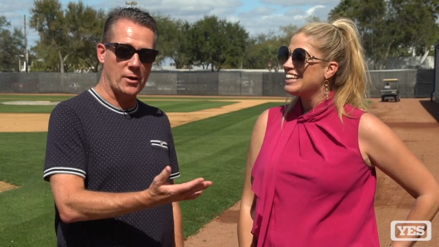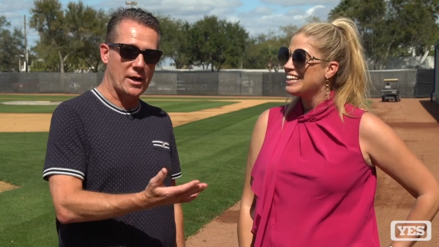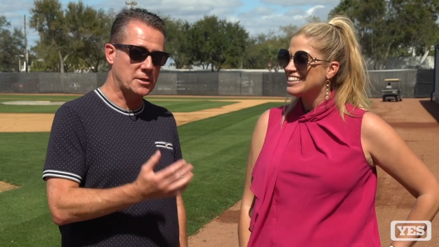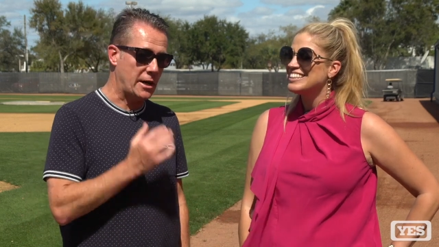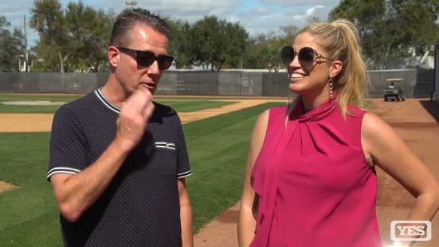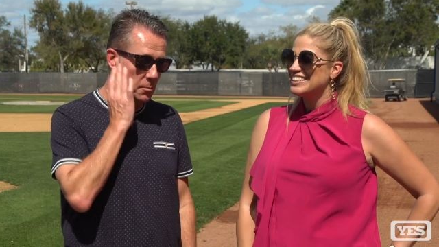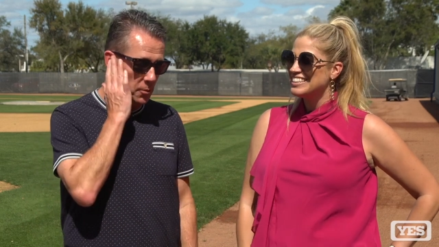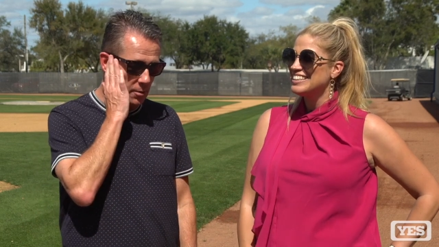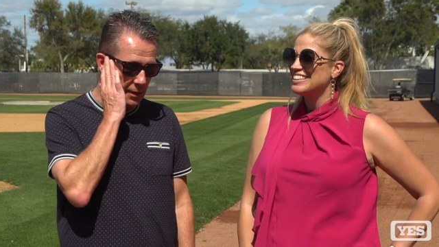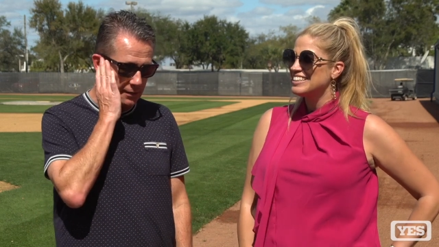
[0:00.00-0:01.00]
Speaker 1: who asked Aaron
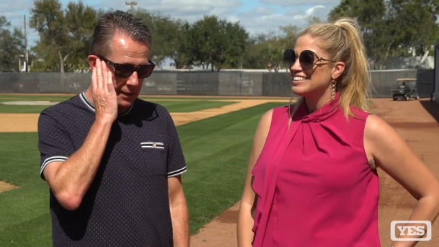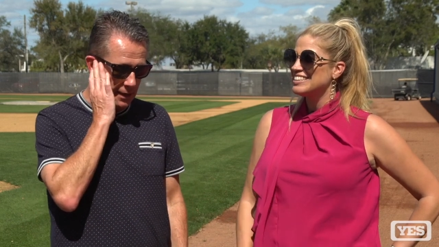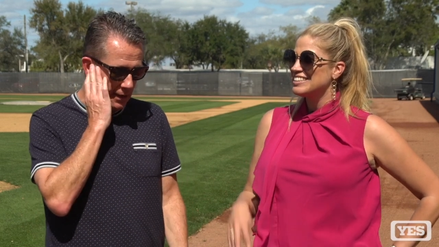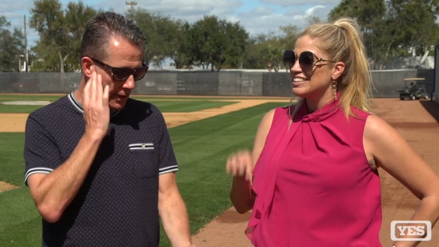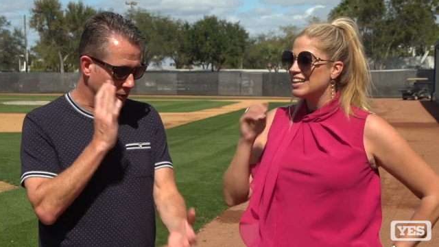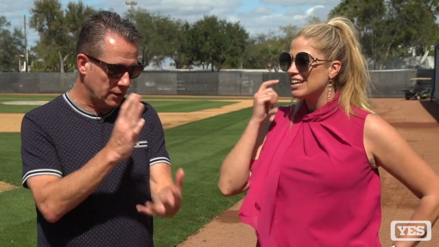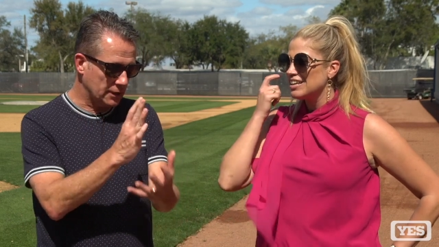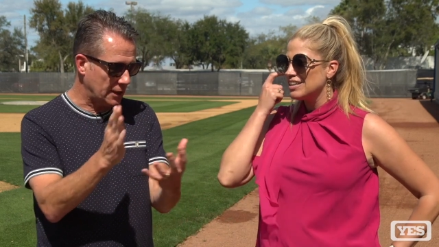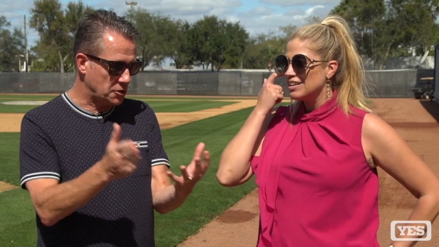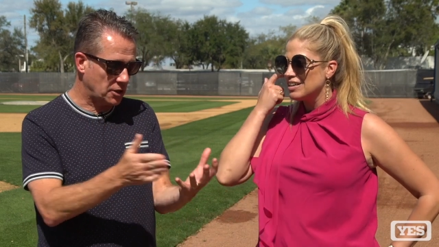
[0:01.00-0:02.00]
Boone about that. I, I look at
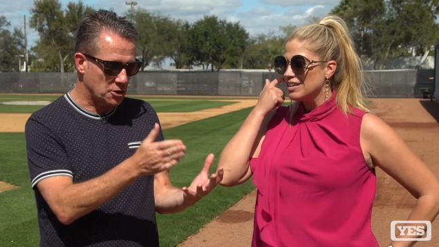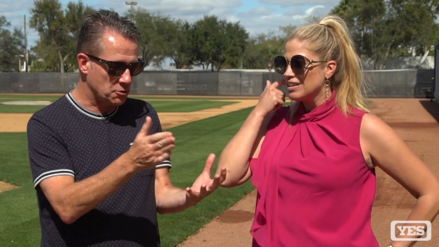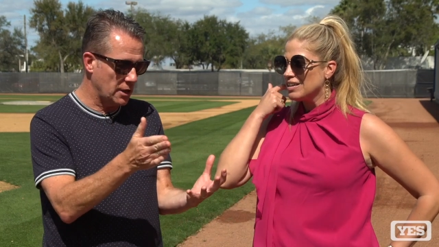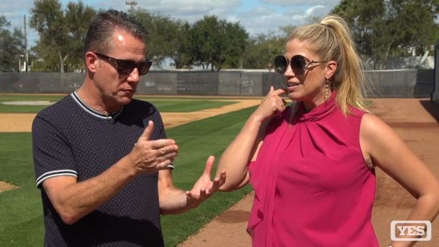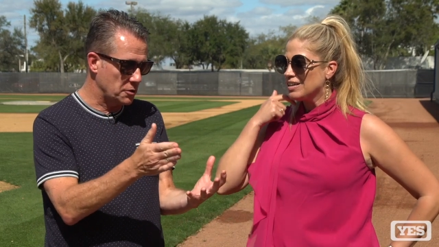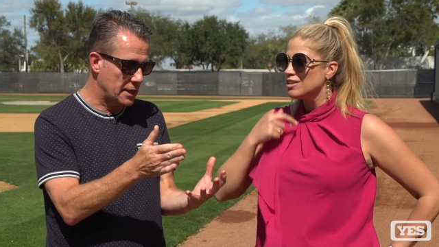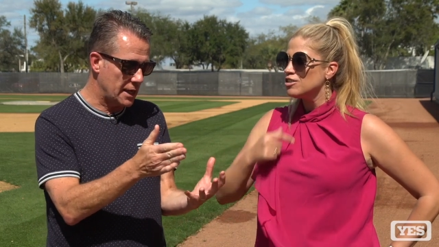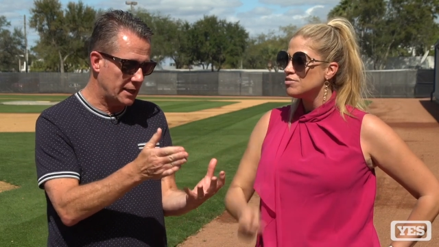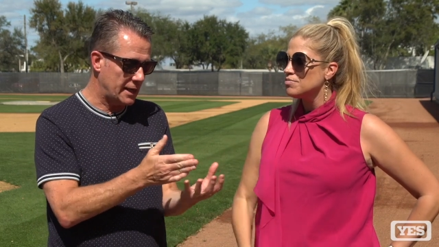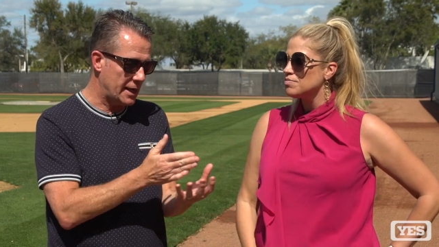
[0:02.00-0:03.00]
that schedule every
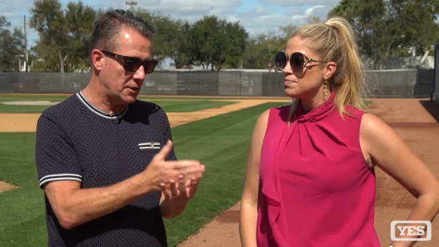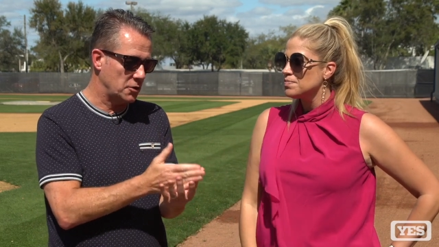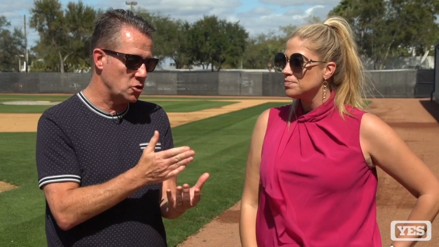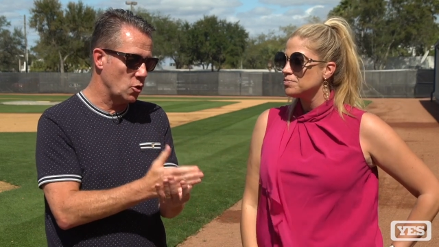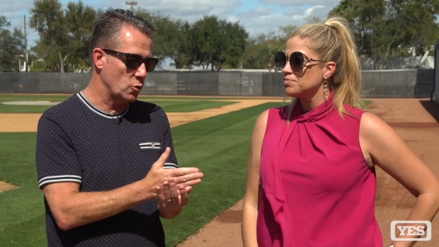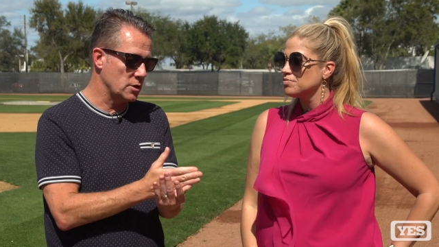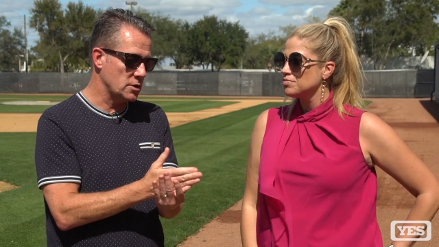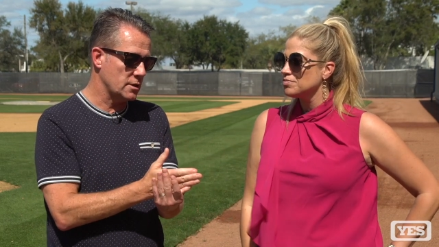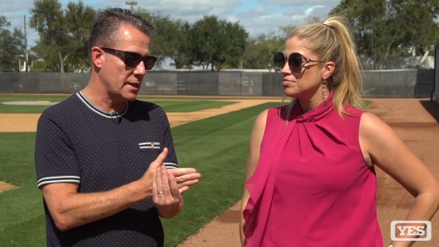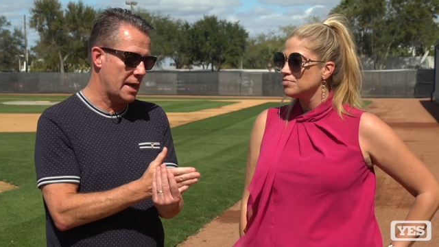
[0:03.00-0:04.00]
day, and I hadn't
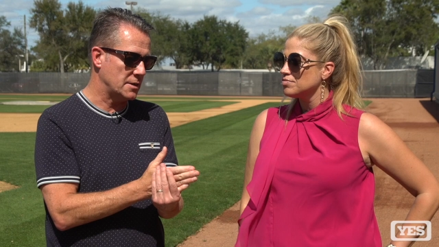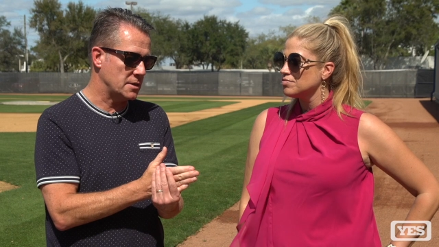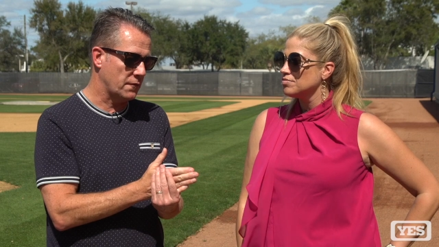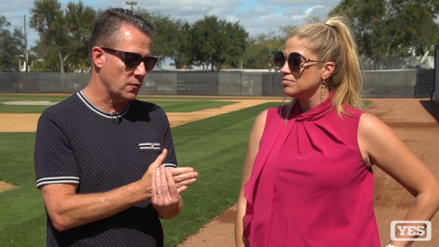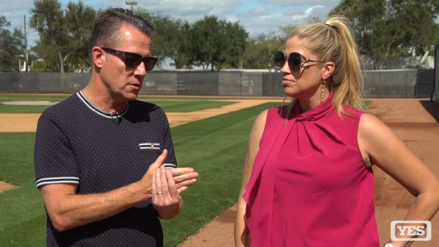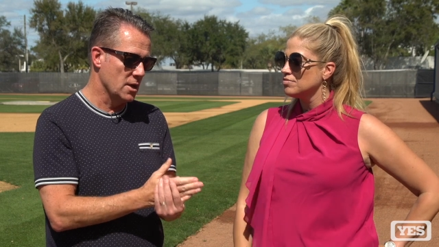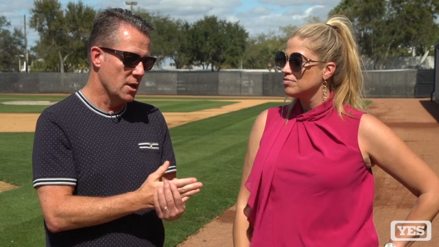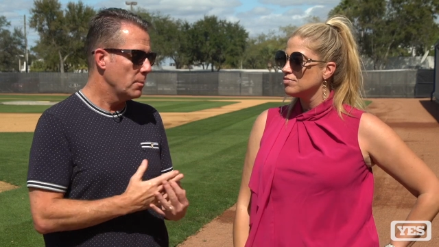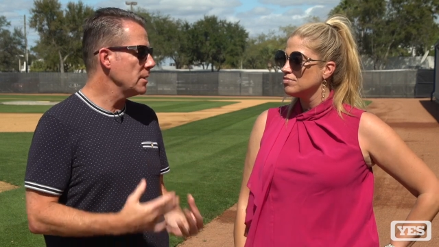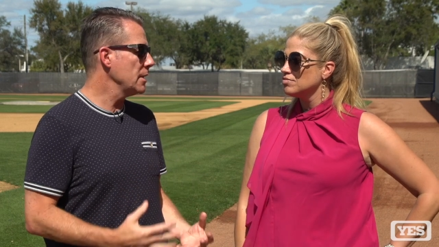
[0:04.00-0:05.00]
noticed that difference.
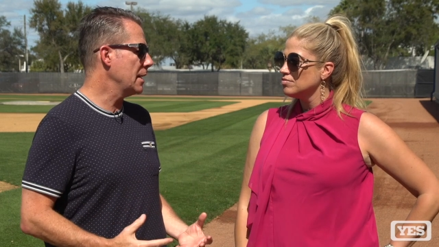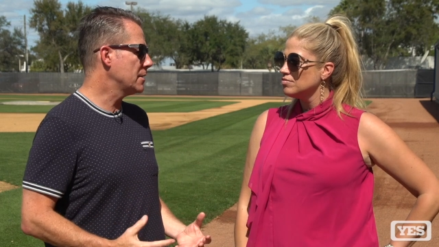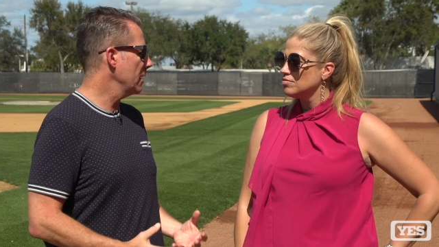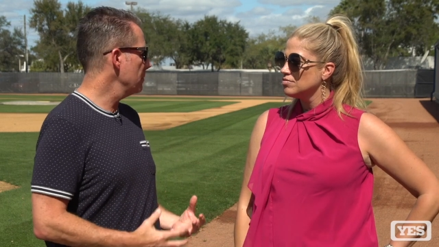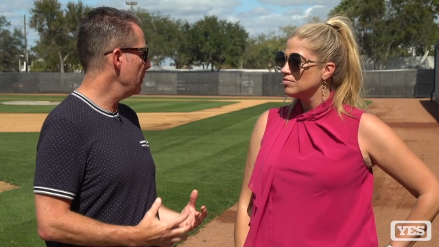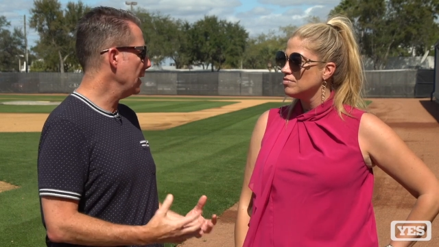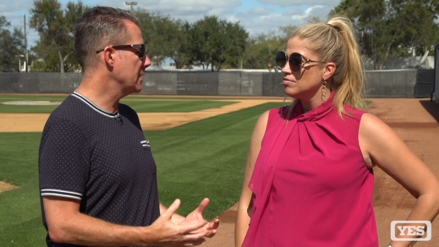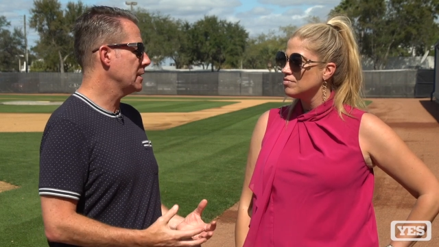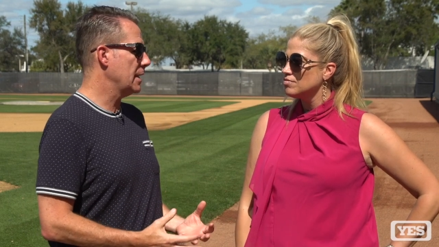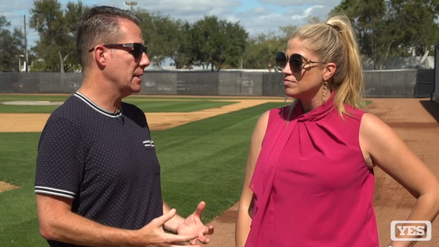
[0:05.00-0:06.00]
But yes, it makes
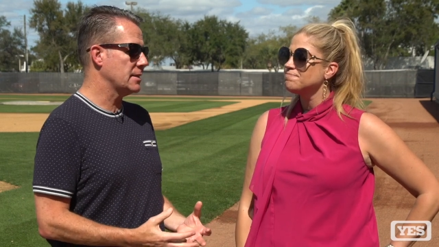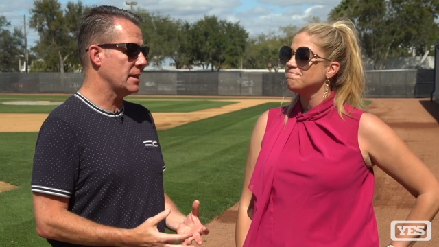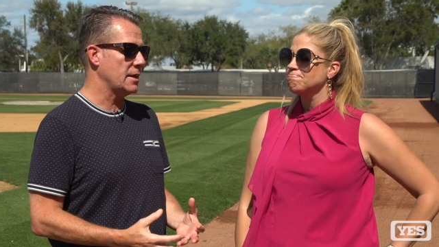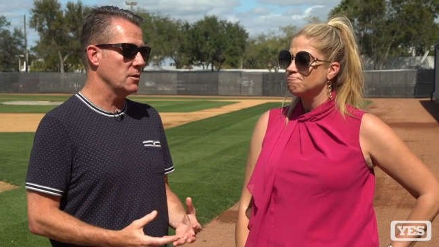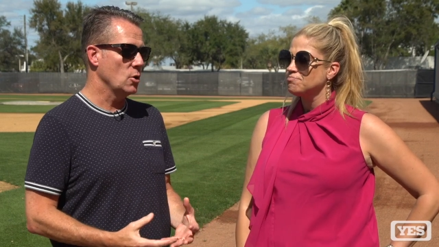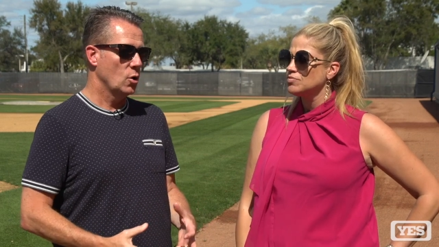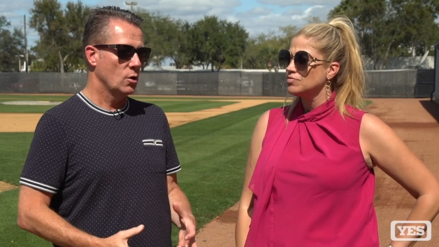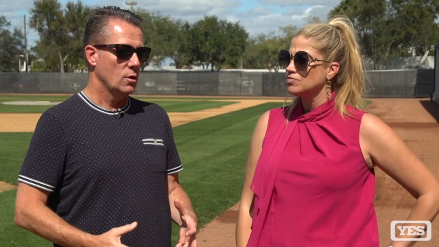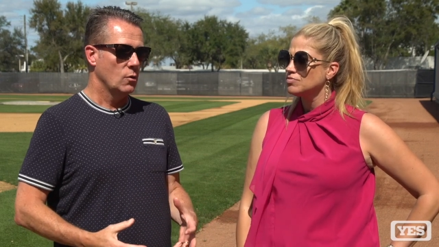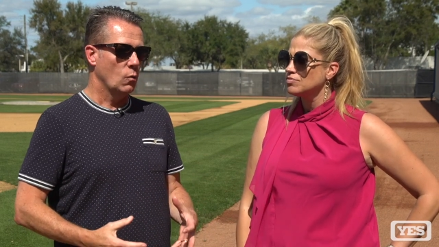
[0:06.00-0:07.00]
sense that
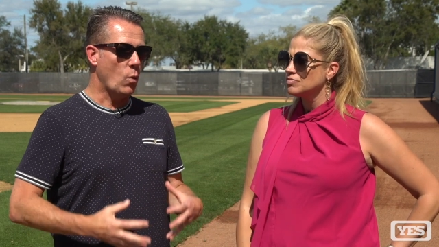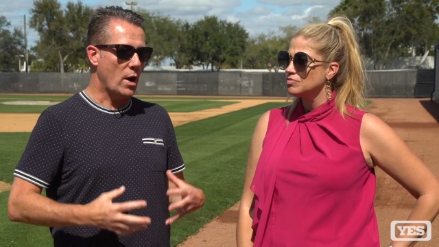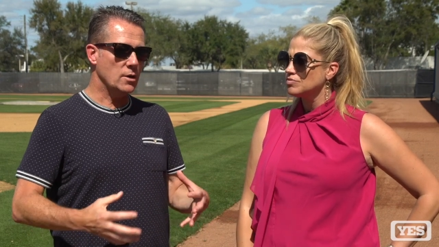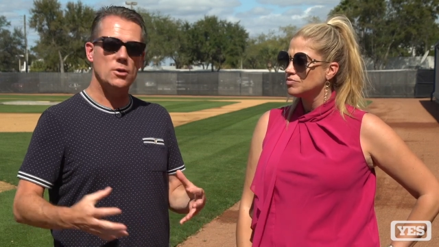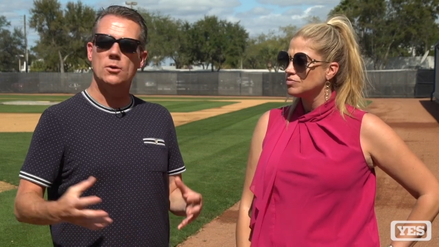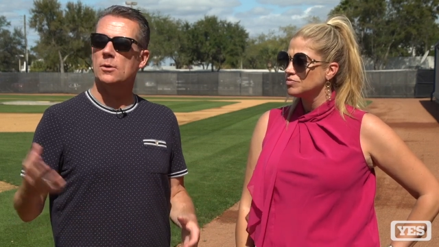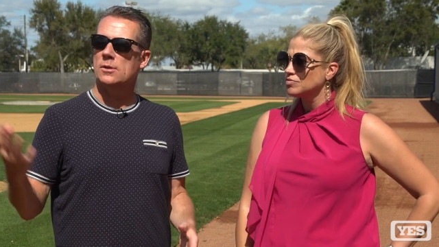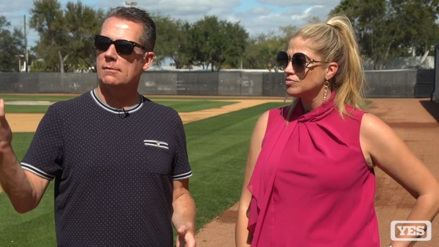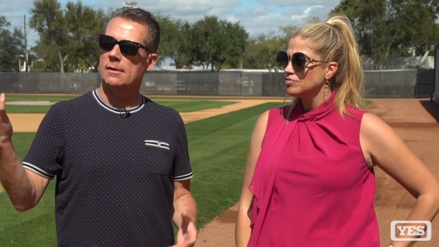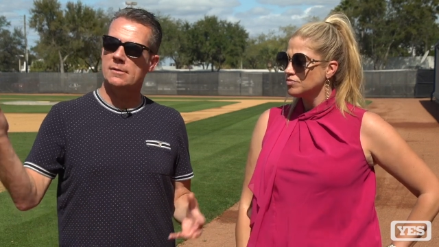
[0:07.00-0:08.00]
when you
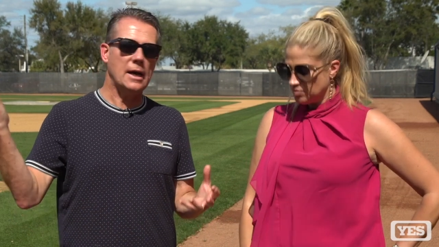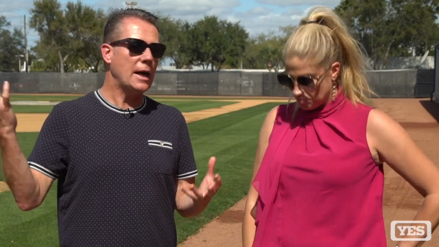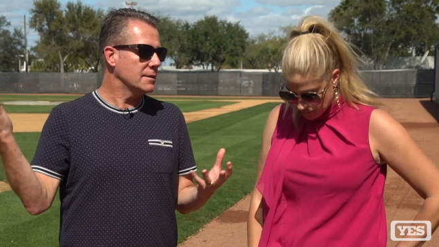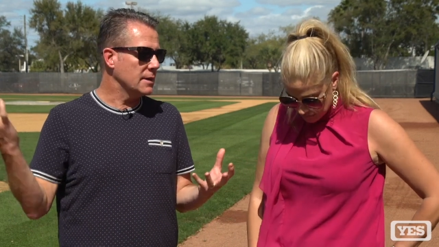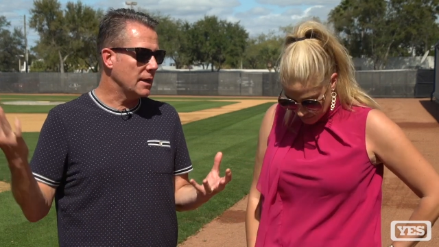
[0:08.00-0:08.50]
it's a hot